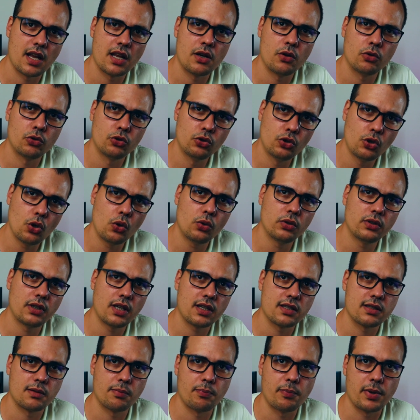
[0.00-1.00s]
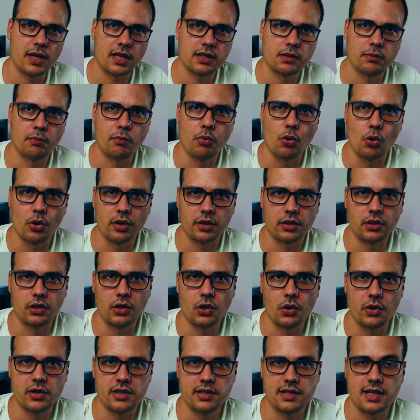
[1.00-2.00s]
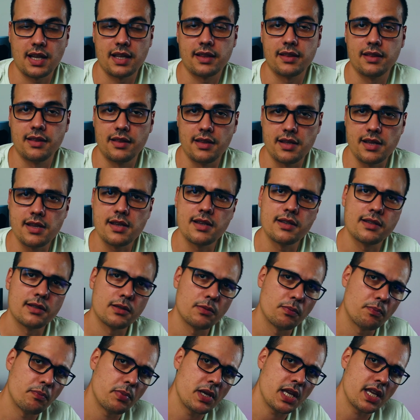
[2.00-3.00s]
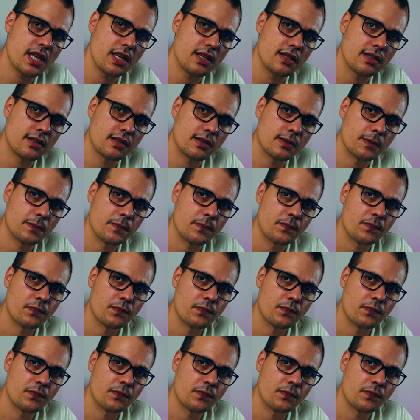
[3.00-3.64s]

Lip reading: and you don't expect port noise at these speeds.